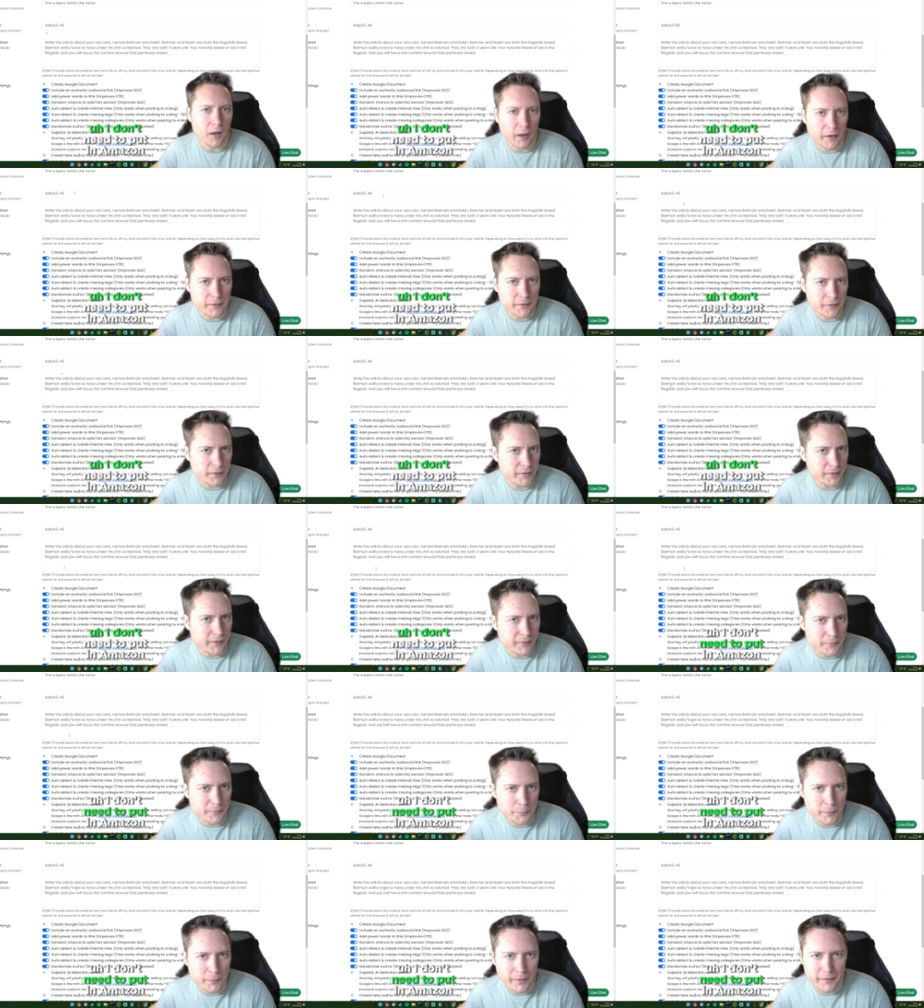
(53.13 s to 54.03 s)
I don't need
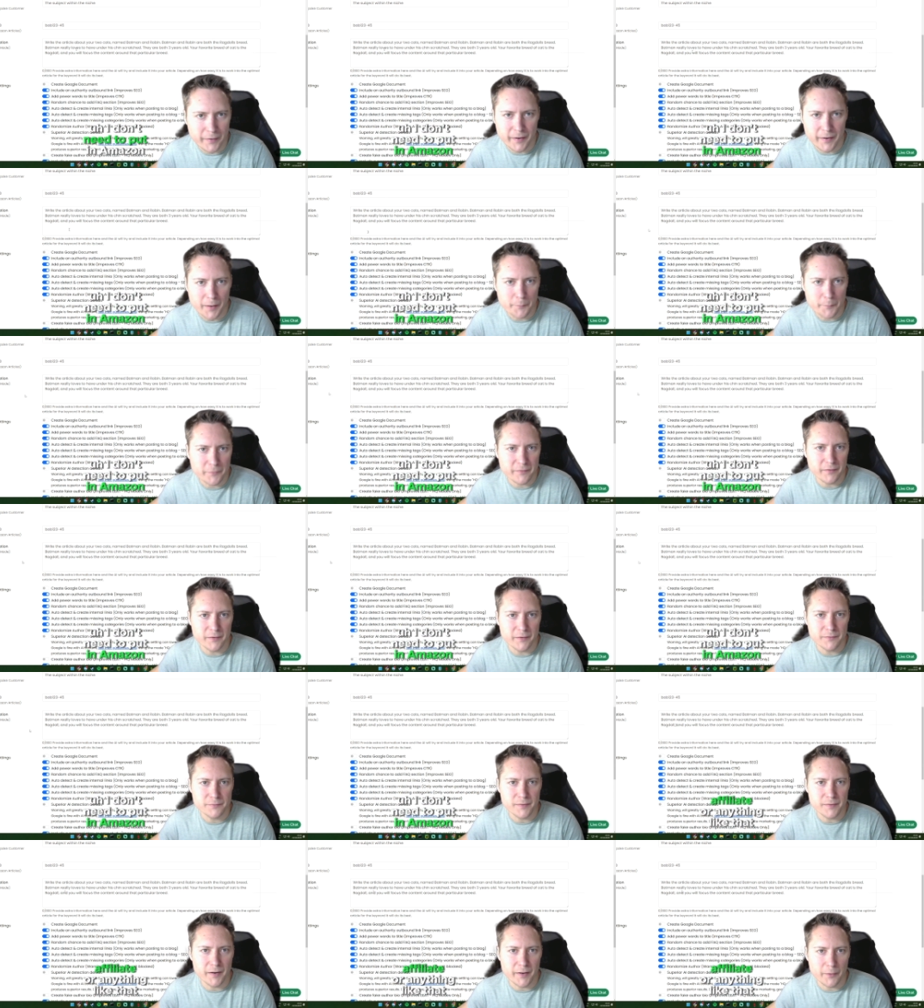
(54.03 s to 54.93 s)
to put in an Amazon
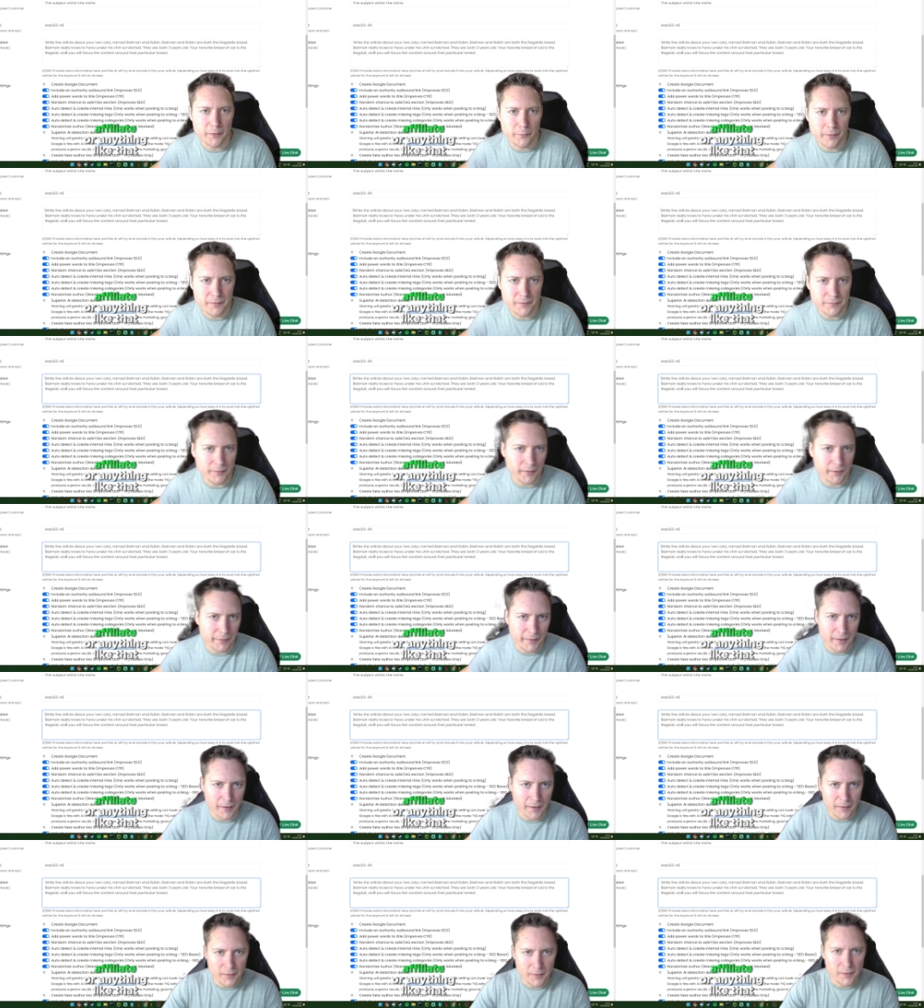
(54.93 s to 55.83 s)
affiliate or anything like
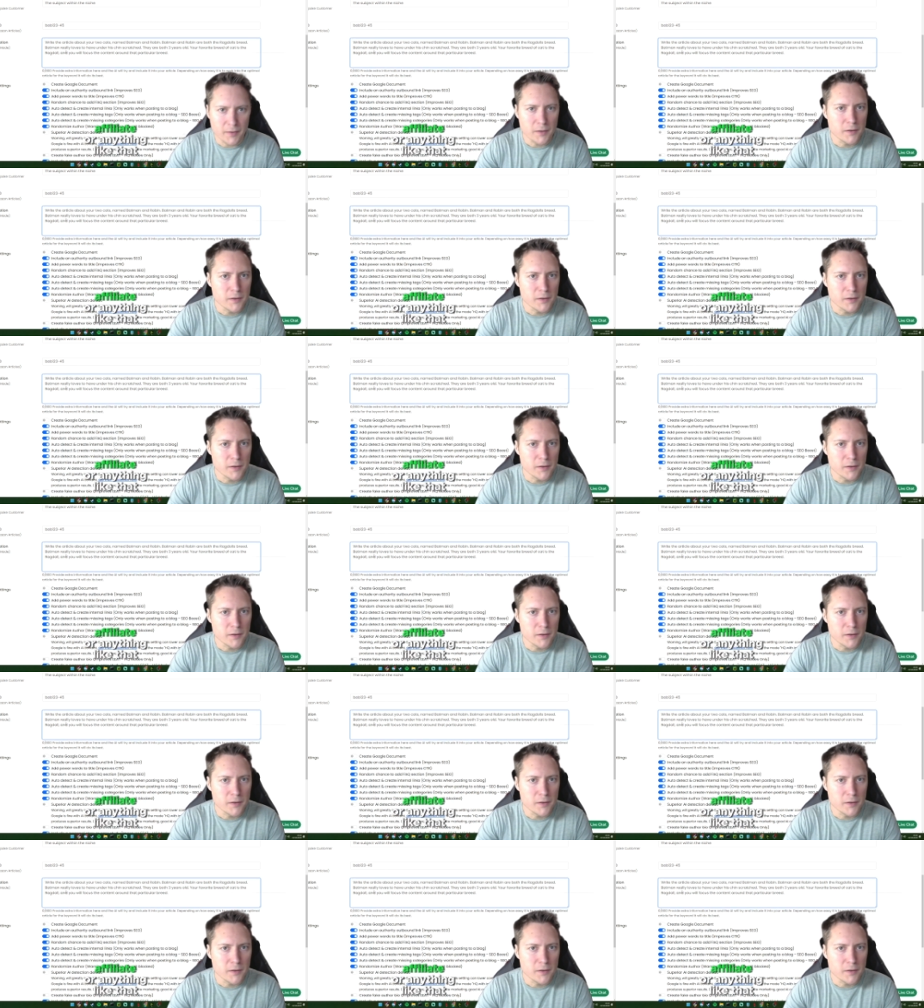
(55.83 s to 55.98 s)
that.